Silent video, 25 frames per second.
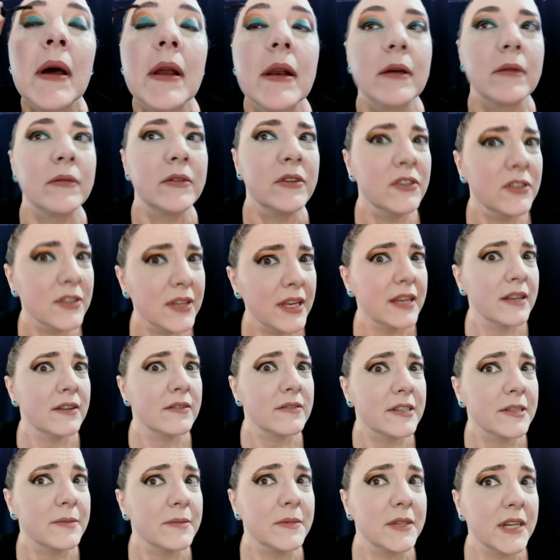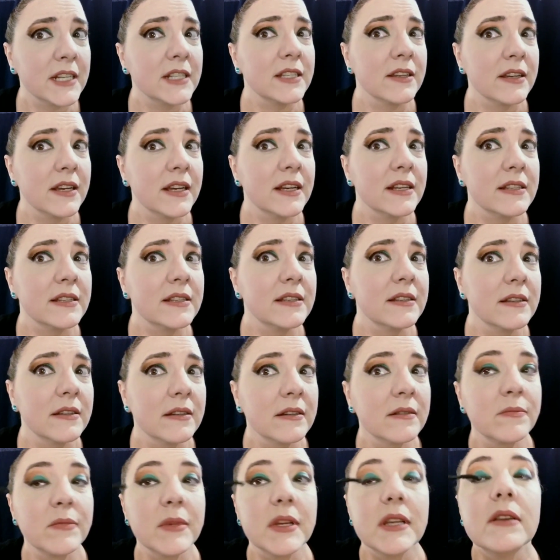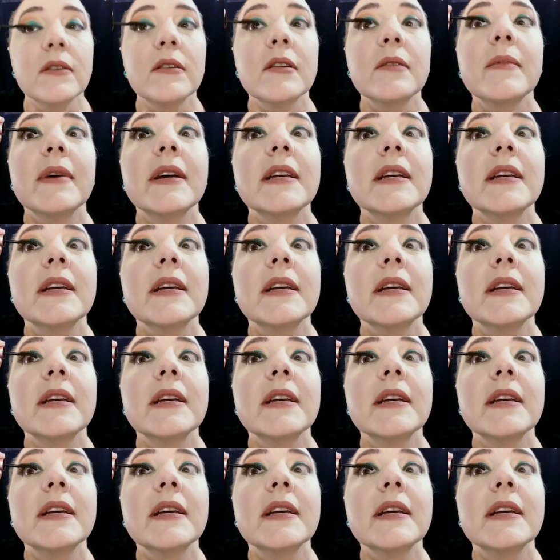Now, usually I don't subject you guys to me doing